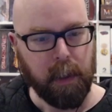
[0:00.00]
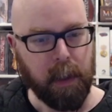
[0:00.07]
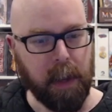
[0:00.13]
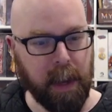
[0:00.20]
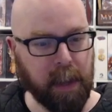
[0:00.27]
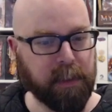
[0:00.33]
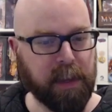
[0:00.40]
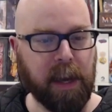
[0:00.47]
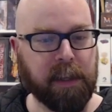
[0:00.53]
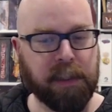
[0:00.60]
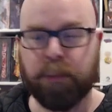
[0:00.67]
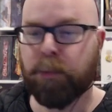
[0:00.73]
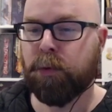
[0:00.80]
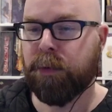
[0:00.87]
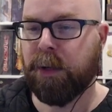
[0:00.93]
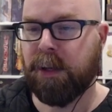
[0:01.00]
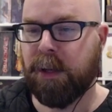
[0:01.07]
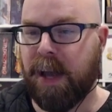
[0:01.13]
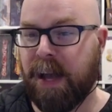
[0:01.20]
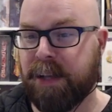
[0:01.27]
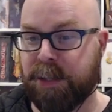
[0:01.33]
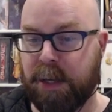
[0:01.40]
and that is moving
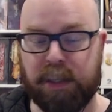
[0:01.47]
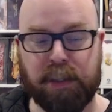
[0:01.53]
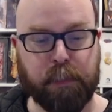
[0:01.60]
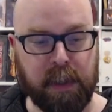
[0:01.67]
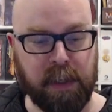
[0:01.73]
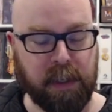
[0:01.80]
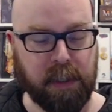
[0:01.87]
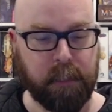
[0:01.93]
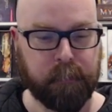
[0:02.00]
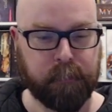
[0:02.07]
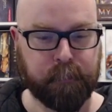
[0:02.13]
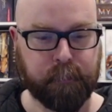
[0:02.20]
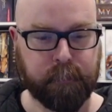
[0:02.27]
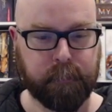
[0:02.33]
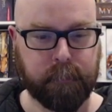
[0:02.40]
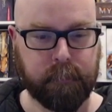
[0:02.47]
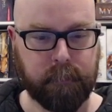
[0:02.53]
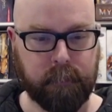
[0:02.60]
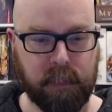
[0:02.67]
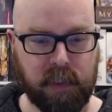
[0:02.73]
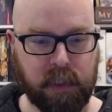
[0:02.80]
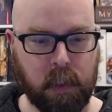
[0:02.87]
as I speak.
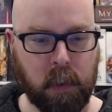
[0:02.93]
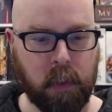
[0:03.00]
So